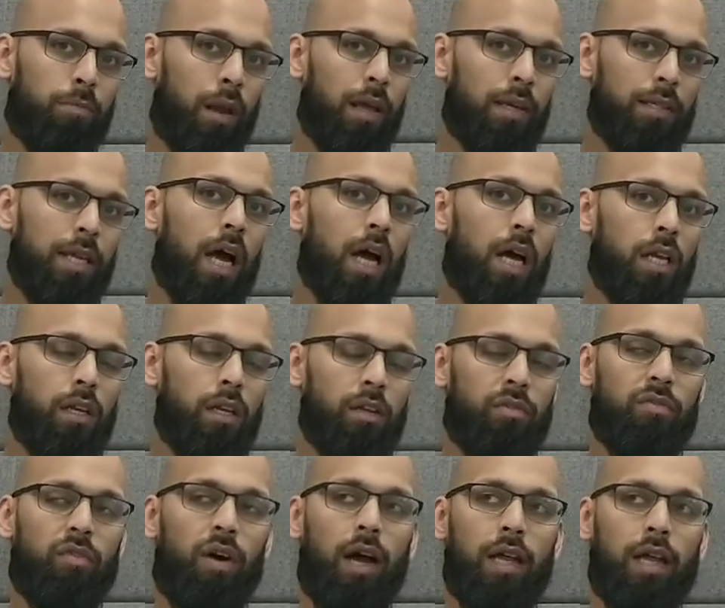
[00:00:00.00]
plays out in this
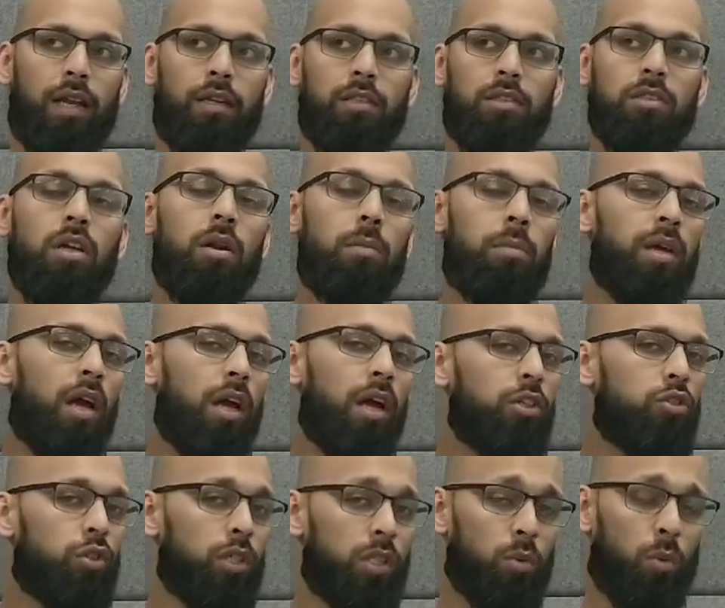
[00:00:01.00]
fight. And it's going to be an
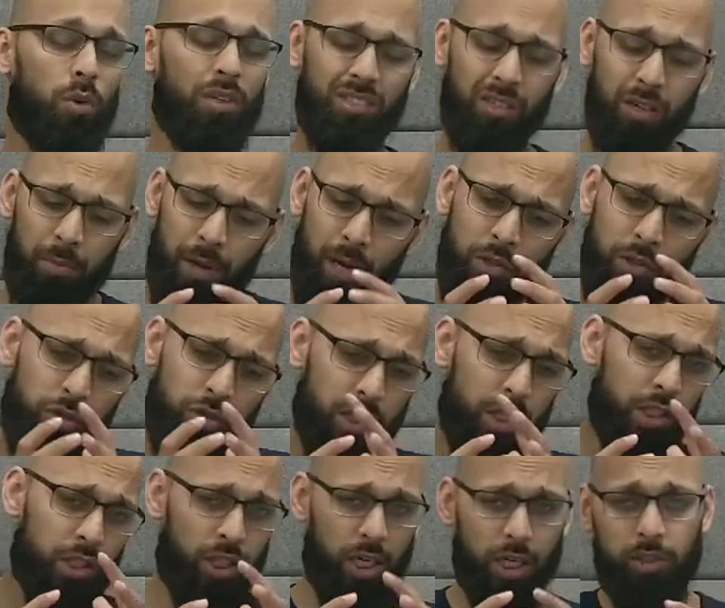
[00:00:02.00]
interesting one. It's going to be an
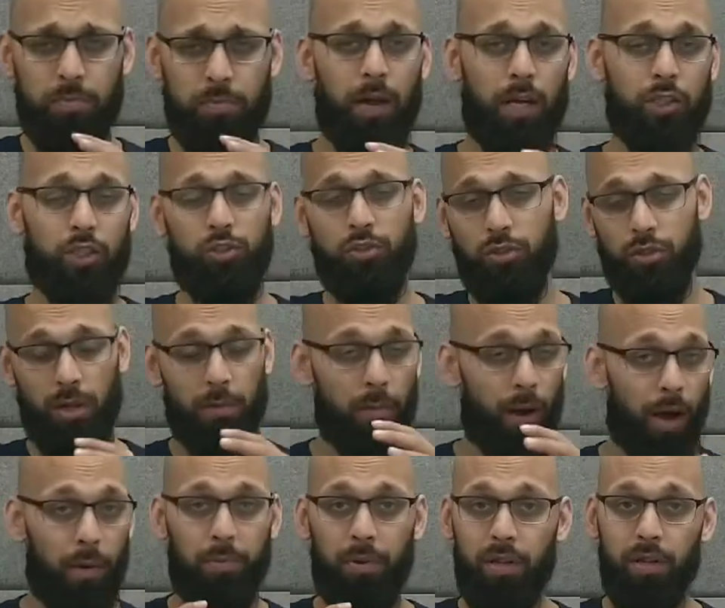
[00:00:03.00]
interesting chess match, in
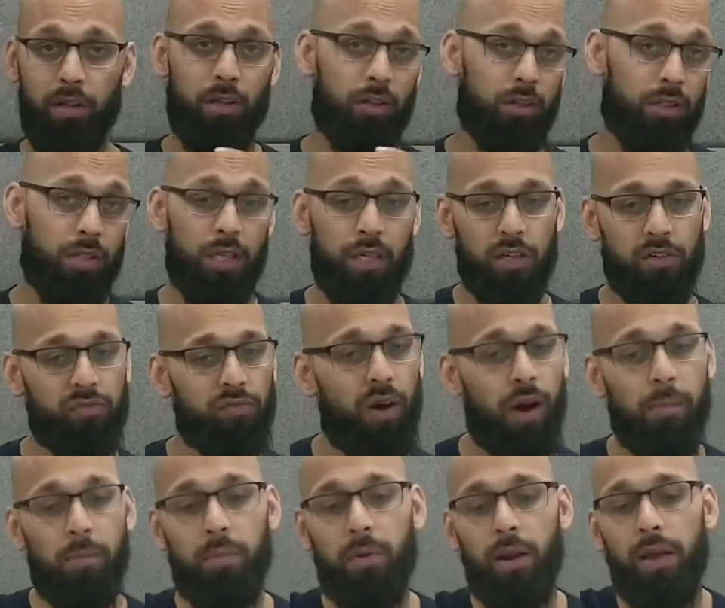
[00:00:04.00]
my opinion, to see this
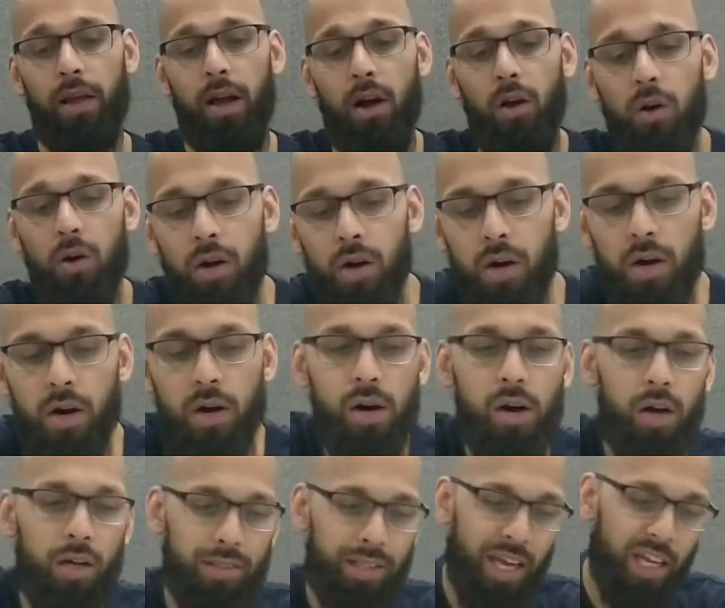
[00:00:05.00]
fight play out.
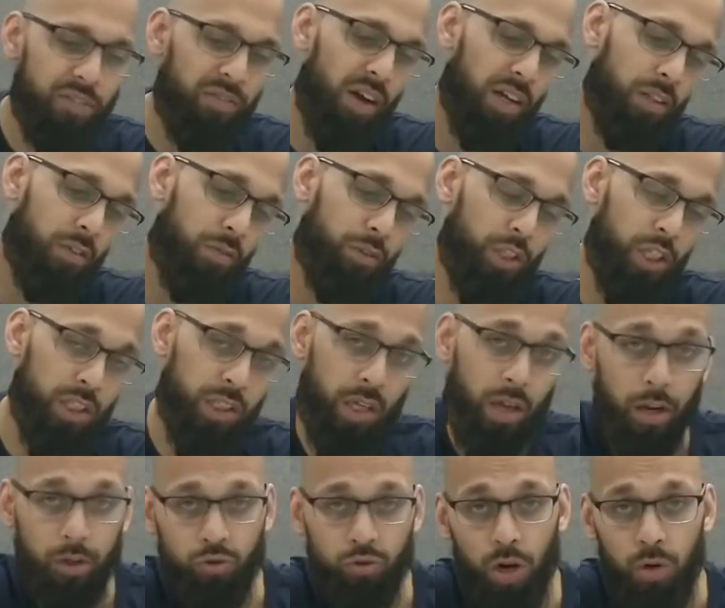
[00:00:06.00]
The X factor for
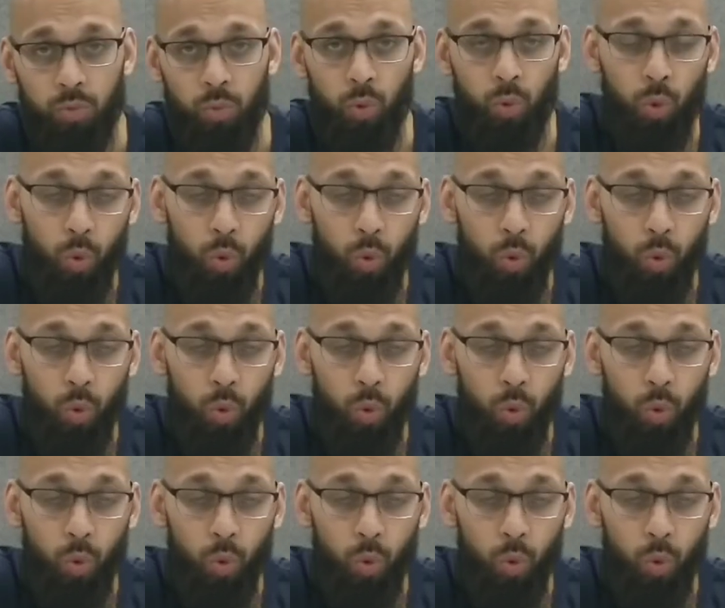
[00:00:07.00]
Jessica Andrade